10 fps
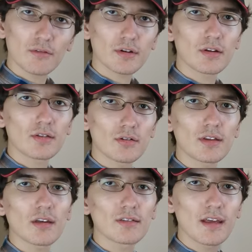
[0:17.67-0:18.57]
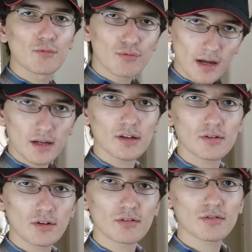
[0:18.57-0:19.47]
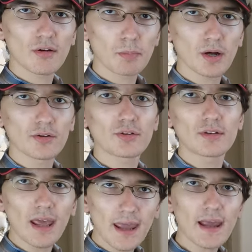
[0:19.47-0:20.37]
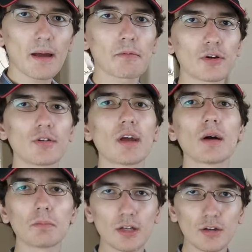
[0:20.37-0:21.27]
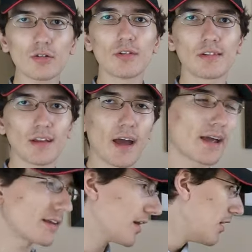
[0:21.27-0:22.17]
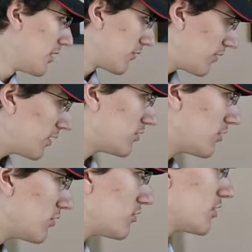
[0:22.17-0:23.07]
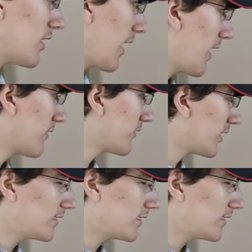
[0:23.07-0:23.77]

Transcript: hardware enthusiast and regular user of both, today I'm going to help you decide which you should have,